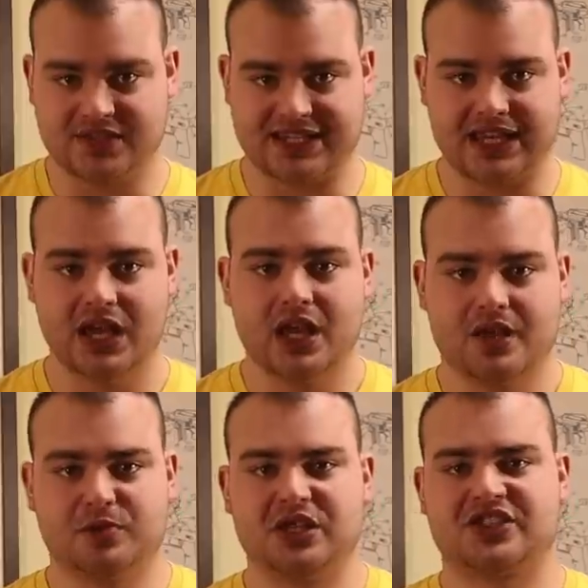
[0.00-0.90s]
You see,
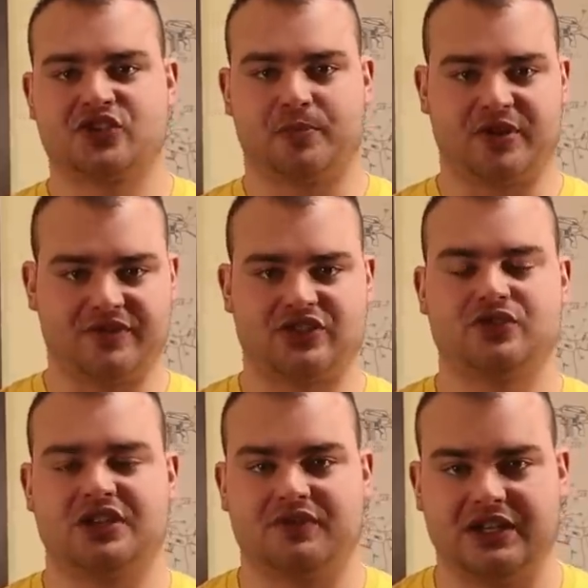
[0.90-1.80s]
the bullet stopper of a
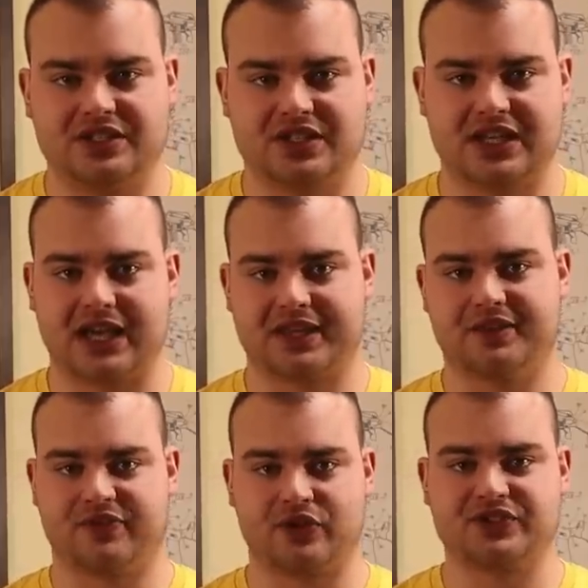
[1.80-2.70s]
shooting range is like
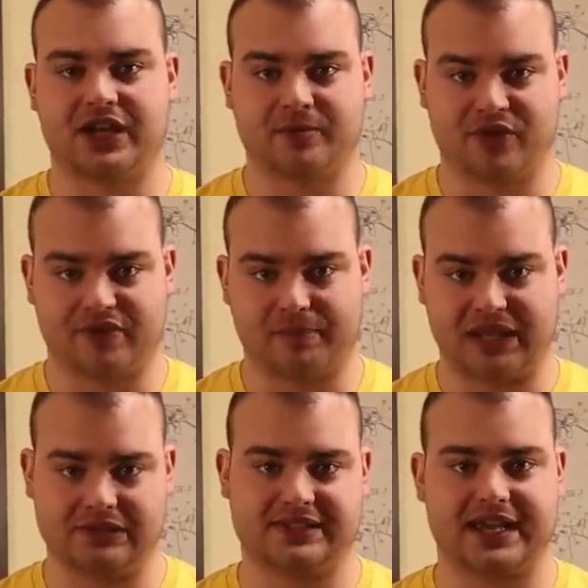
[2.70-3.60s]
the front armor of a
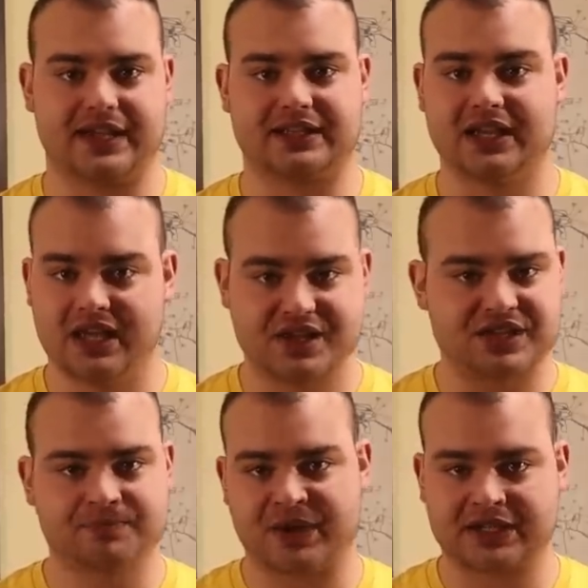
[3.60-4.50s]
battle tank.
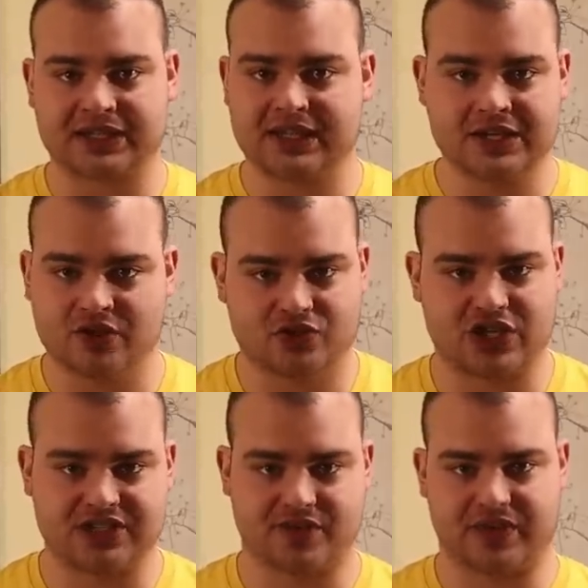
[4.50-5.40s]
There's practically no
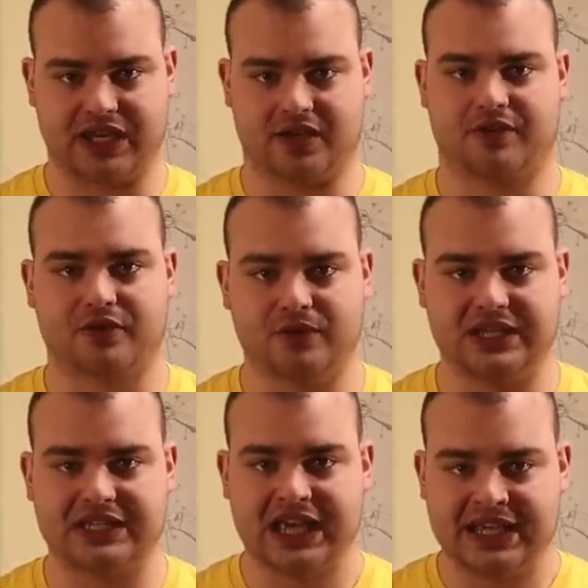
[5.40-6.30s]
chance of getting through
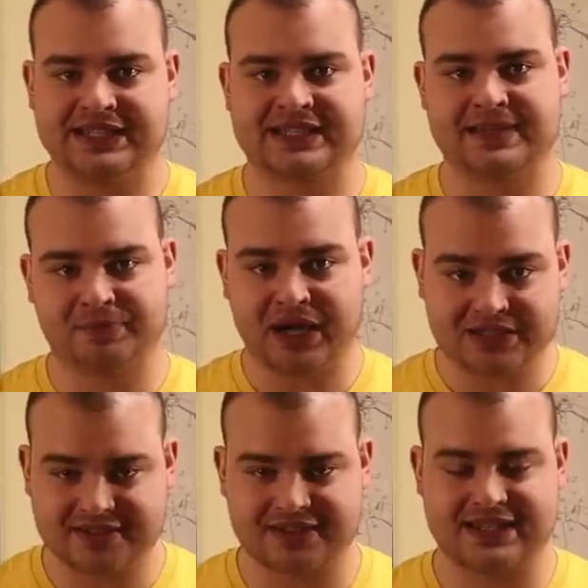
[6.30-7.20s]
it, it's the
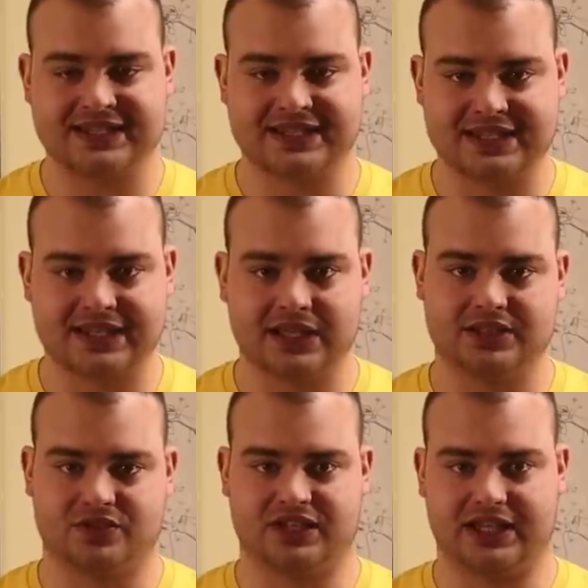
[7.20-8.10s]
part that is
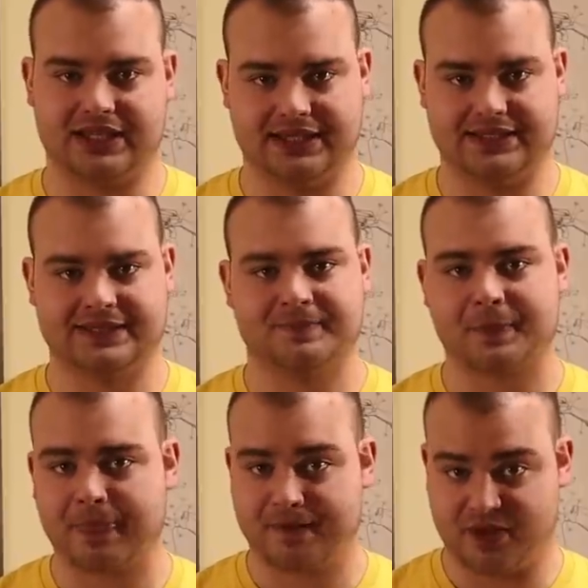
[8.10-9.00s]
designed to take hits.
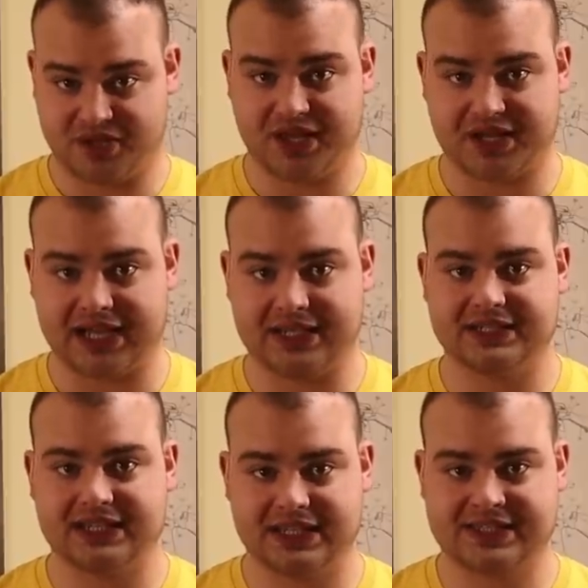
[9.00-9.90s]
On the other
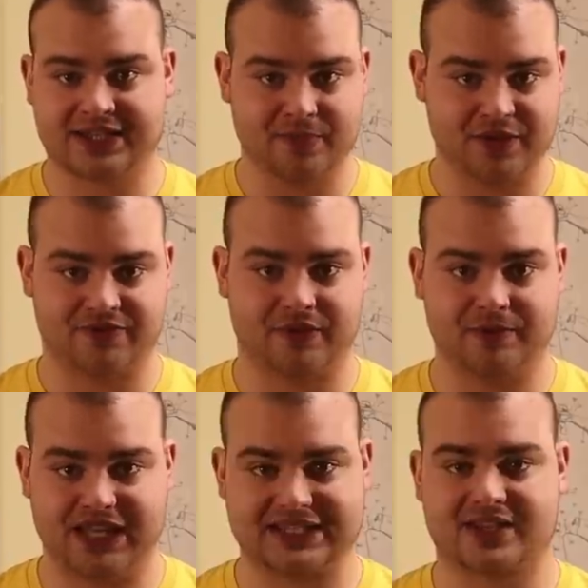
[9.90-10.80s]
hand, hits coming
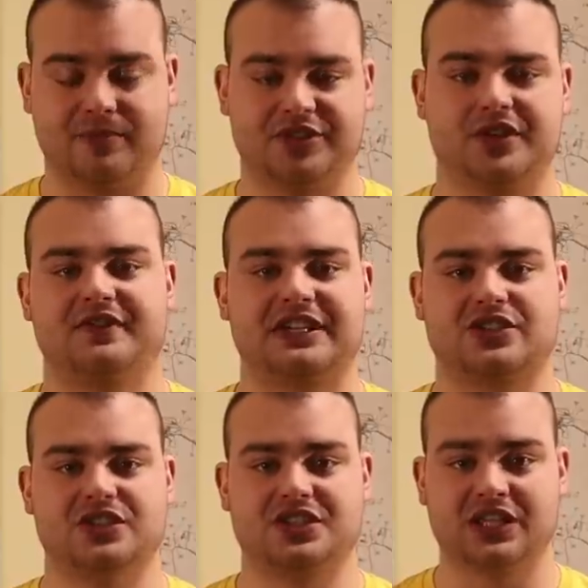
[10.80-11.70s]
from less common
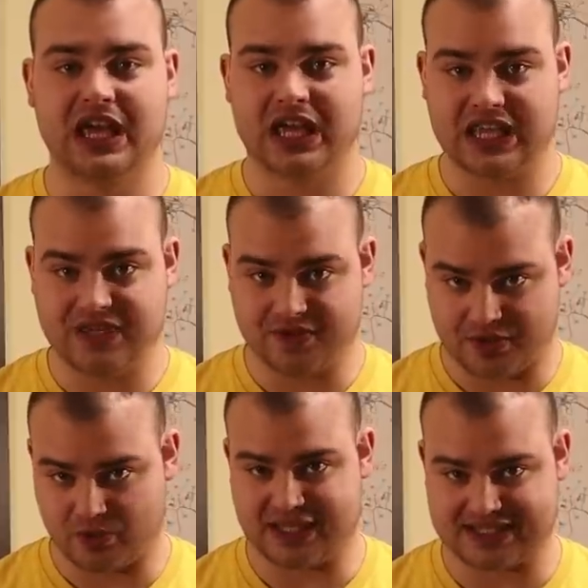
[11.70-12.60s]
directions, even
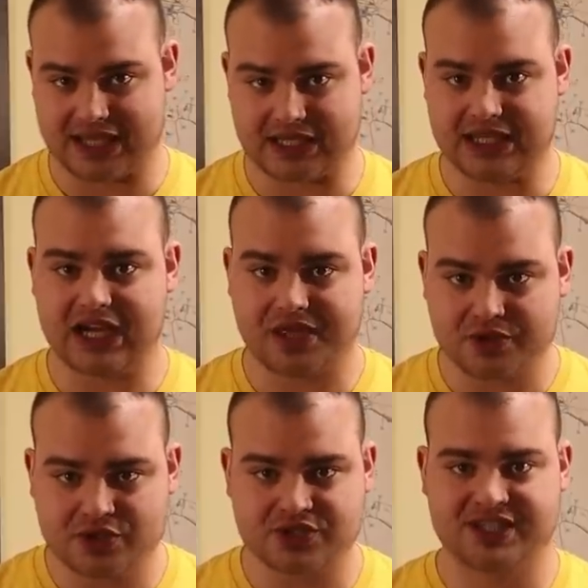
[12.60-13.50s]
though less likely, are
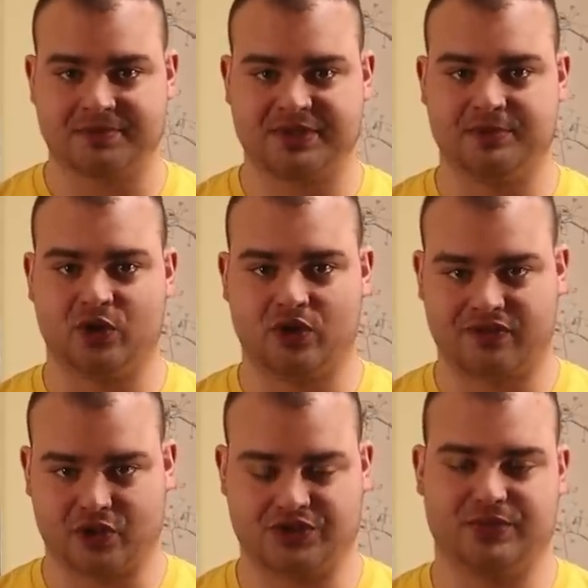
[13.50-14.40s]
those susceptible
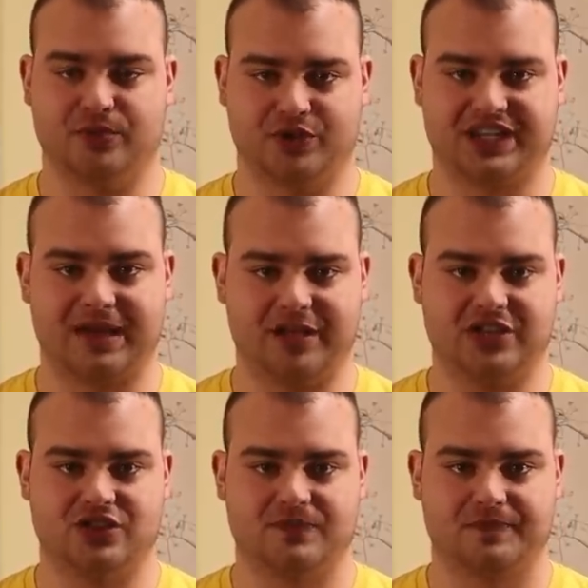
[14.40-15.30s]
of causing more
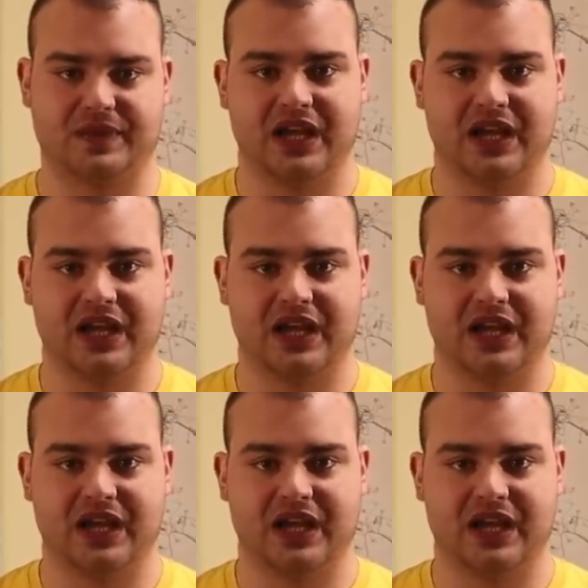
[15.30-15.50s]
damage.